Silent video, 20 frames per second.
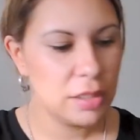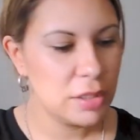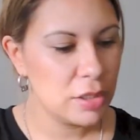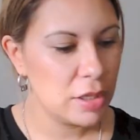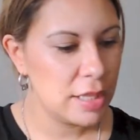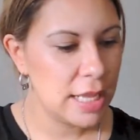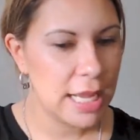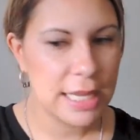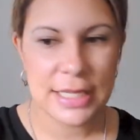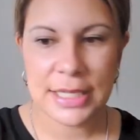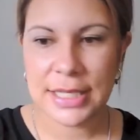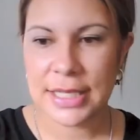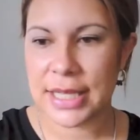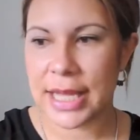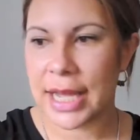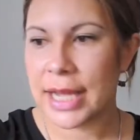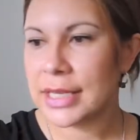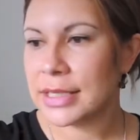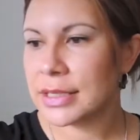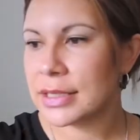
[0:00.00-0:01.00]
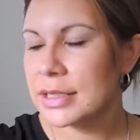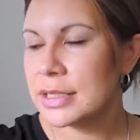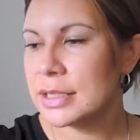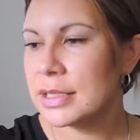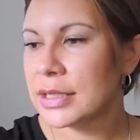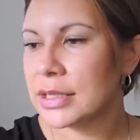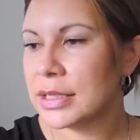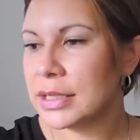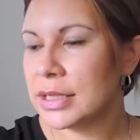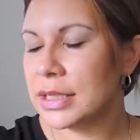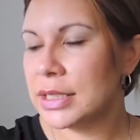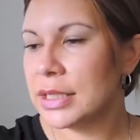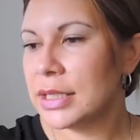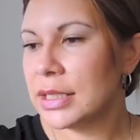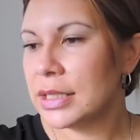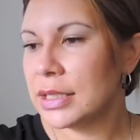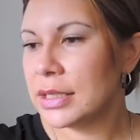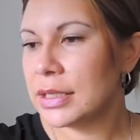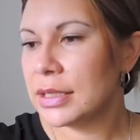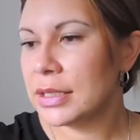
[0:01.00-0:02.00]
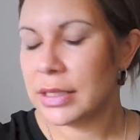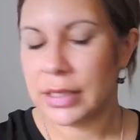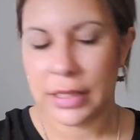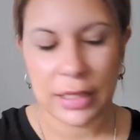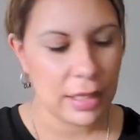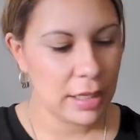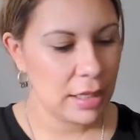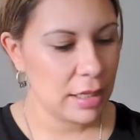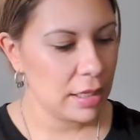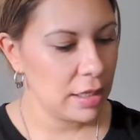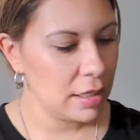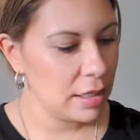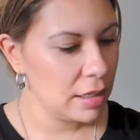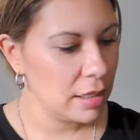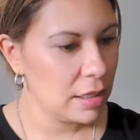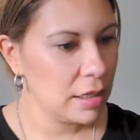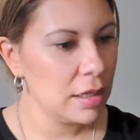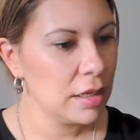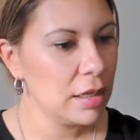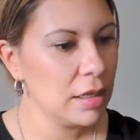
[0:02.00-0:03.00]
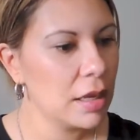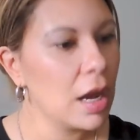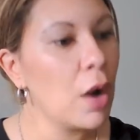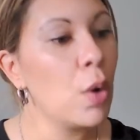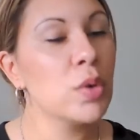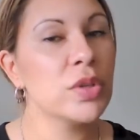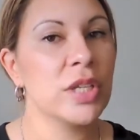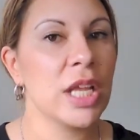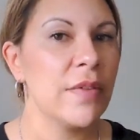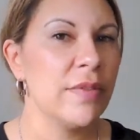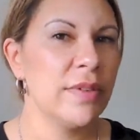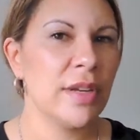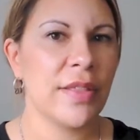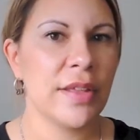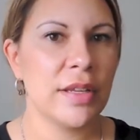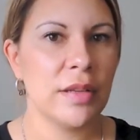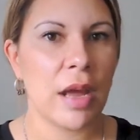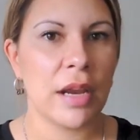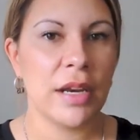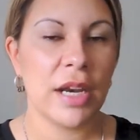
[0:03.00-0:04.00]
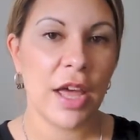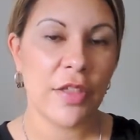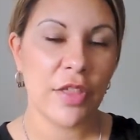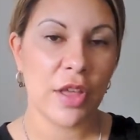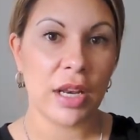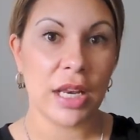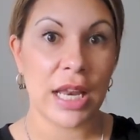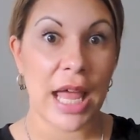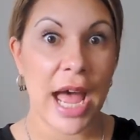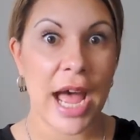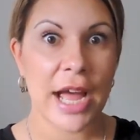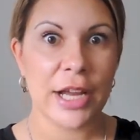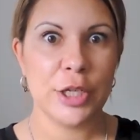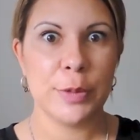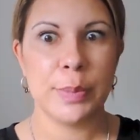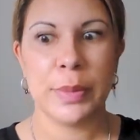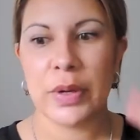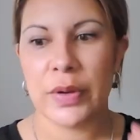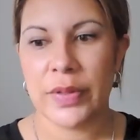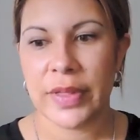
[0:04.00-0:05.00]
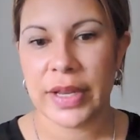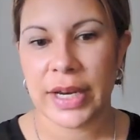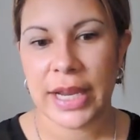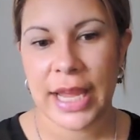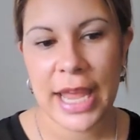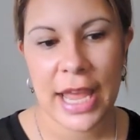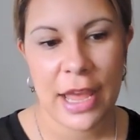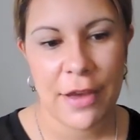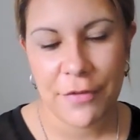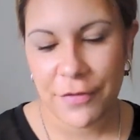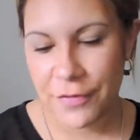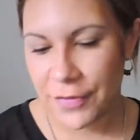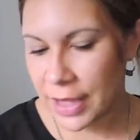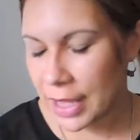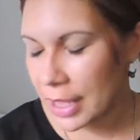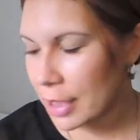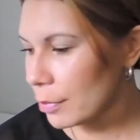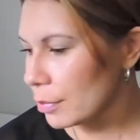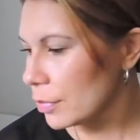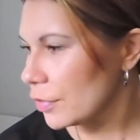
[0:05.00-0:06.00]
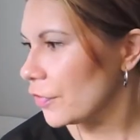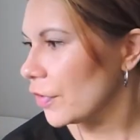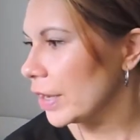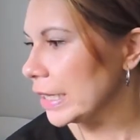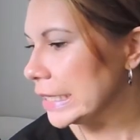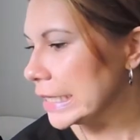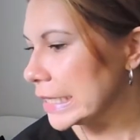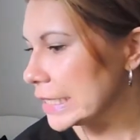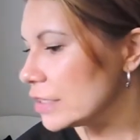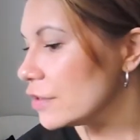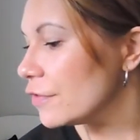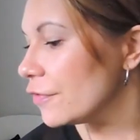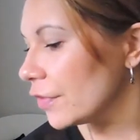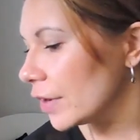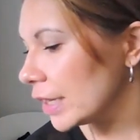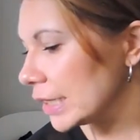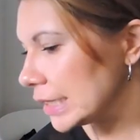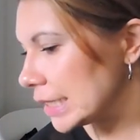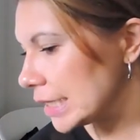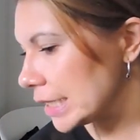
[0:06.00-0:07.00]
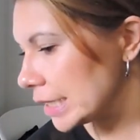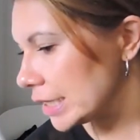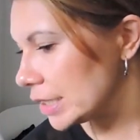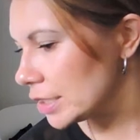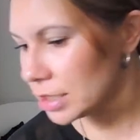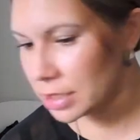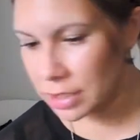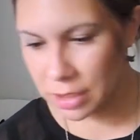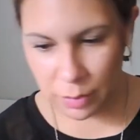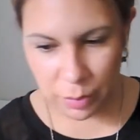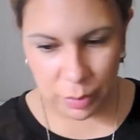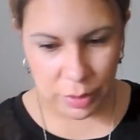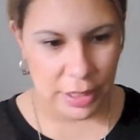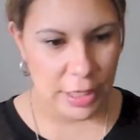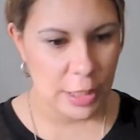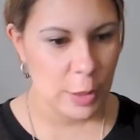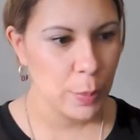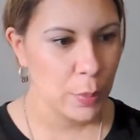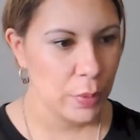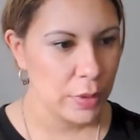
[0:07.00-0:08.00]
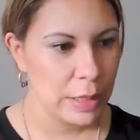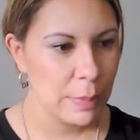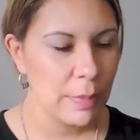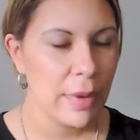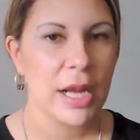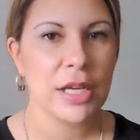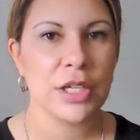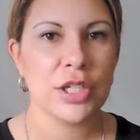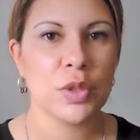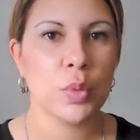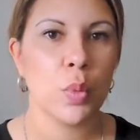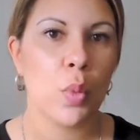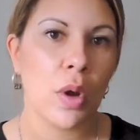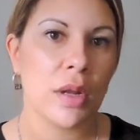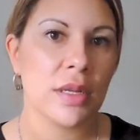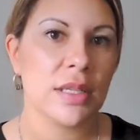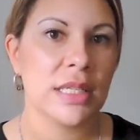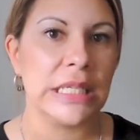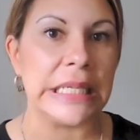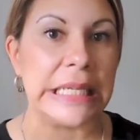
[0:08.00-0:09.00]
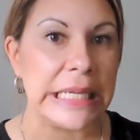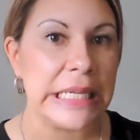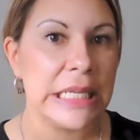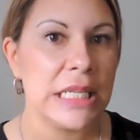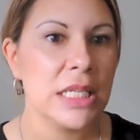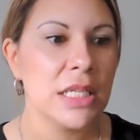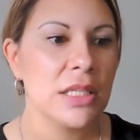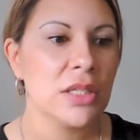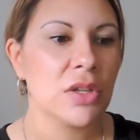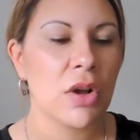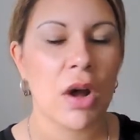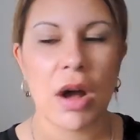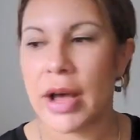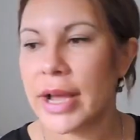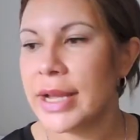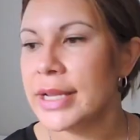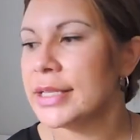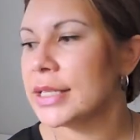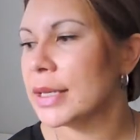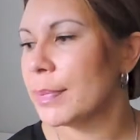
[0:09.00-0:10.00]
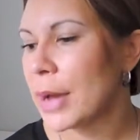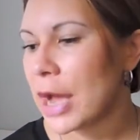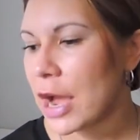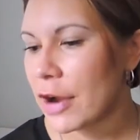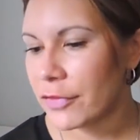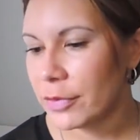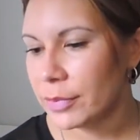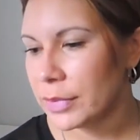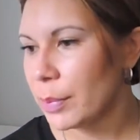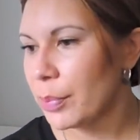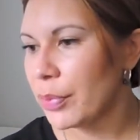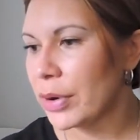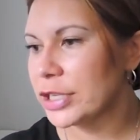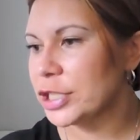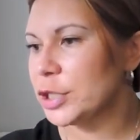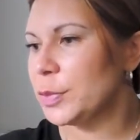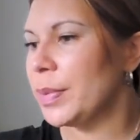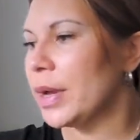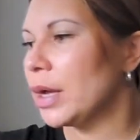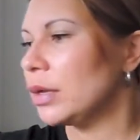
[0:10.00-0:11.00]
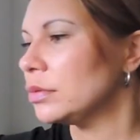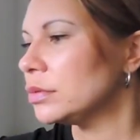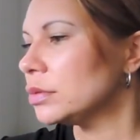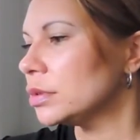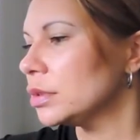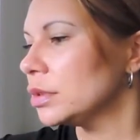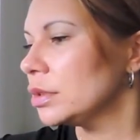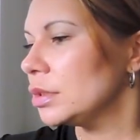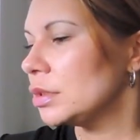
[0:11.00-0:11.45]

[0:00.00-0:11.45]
So that's that. I also have another large mirror that I have if I need. But that's pretty much what's inside, apart from the brush belt,